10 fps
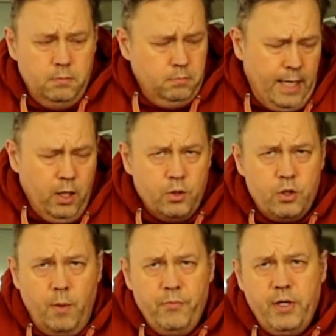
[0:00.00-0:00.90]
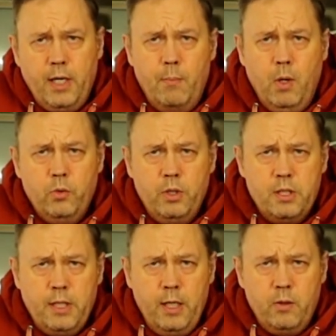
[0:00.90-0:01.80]
tell us something about the
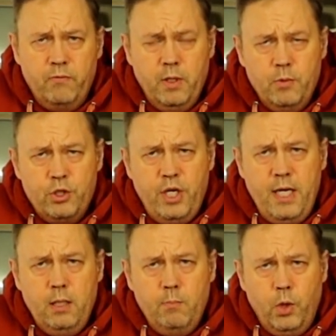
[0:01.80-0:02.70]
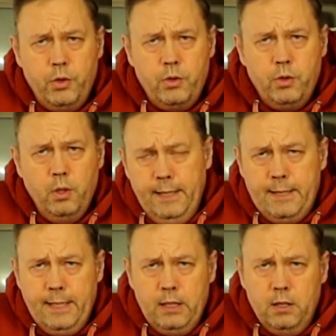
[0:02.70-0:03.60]
state of the machine, but it
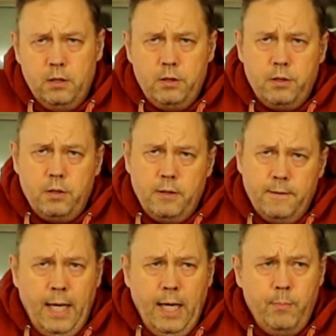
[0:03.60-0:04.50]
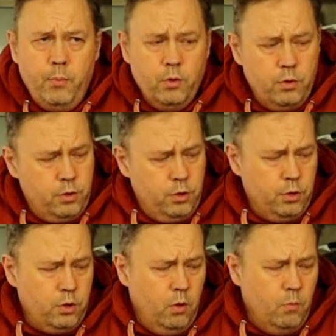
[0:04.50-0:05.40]
didn't help us
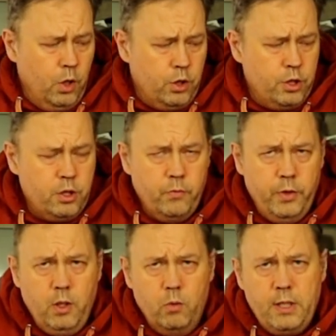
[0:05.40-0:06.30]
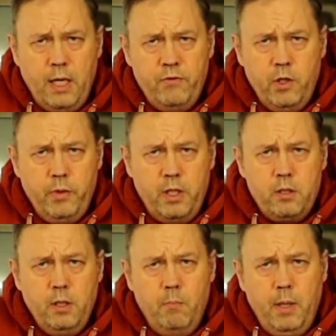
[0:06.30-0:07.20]
so much. We don't have the
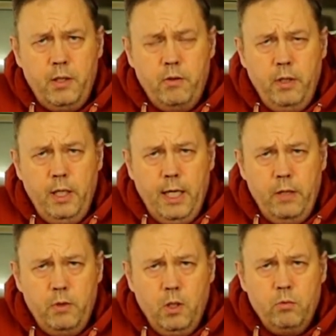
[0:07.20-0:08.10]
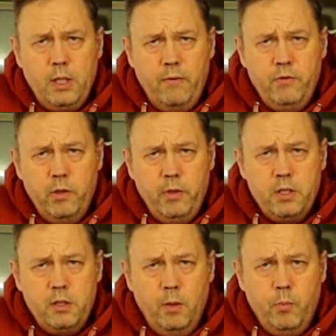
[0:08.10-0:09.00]
original battery and we don't have the
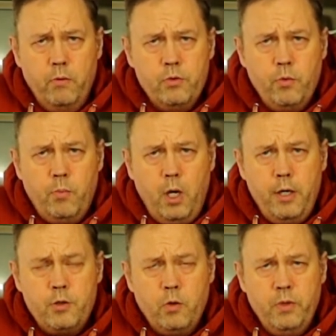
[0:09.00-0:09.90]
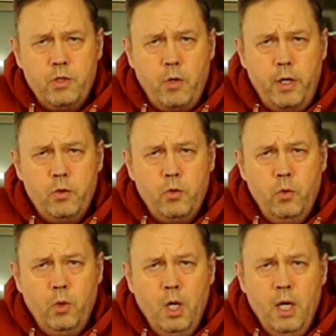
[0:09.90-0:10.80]
original power supply, so we tried
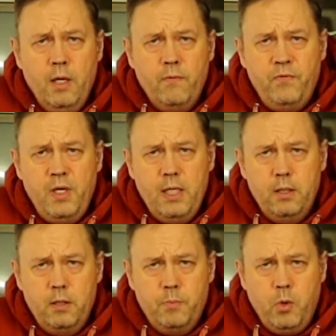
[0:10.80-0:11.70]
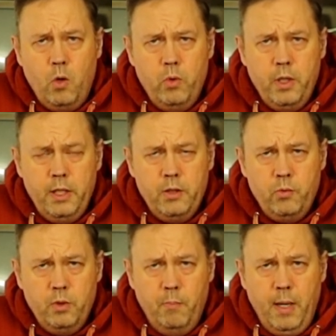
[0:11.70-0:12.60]
to feed power
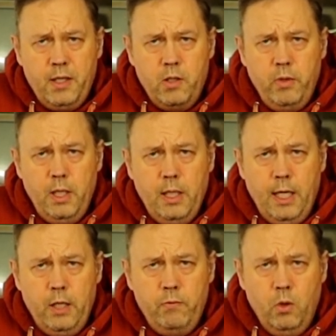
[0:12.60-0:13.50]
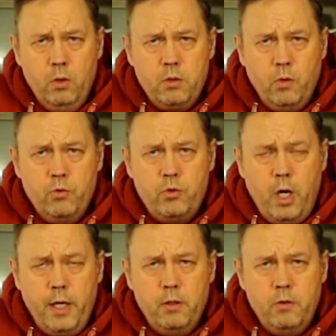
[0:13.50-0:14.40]
into the battery, and we also
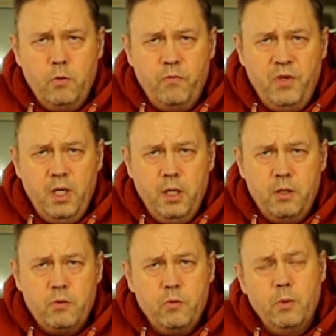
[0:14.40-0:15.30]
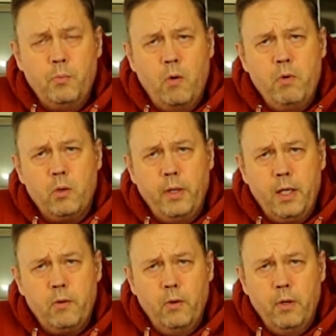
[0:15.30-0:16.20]
tried to feed it through the power
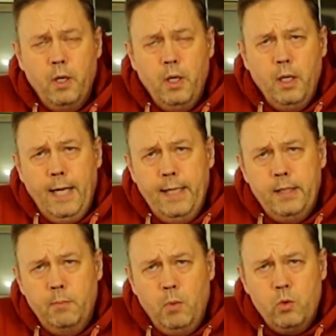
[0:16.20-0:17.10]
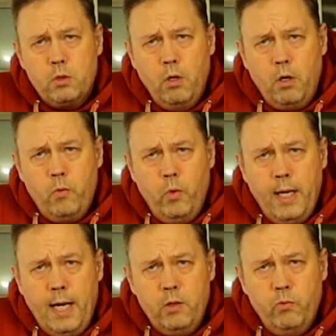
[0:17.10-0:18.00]
connector, and the most luck we
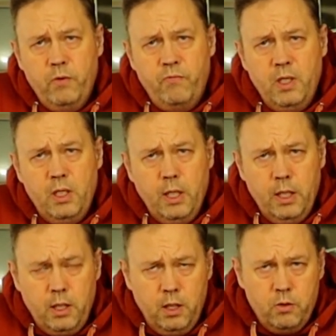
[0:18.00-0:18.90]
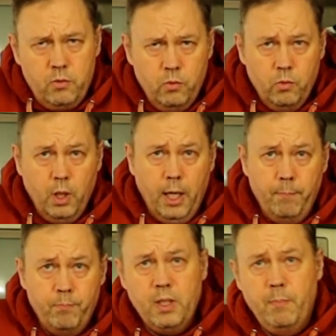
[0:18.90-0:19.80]
had with feeding it into
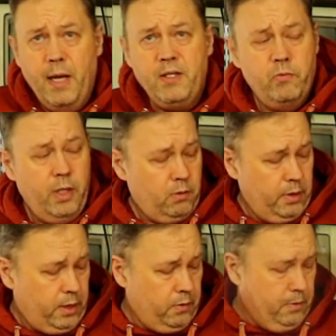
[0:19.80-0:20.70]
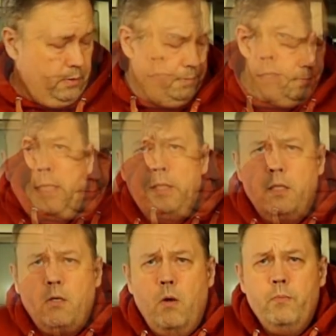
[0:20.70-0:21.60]
the battery connector. And then
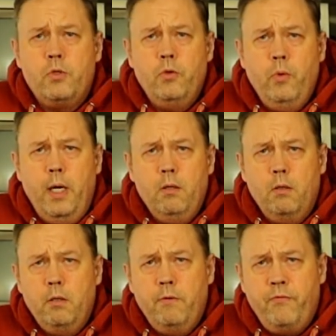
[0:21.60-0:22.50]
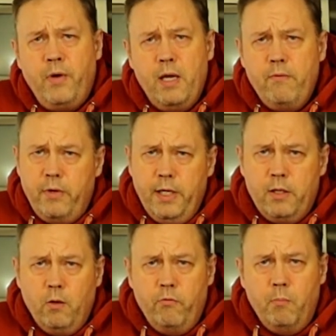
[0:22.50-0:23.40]
it comes to another
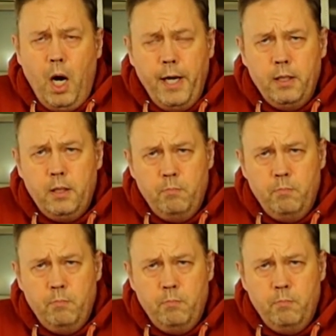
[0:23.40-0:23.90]
favorite of mine.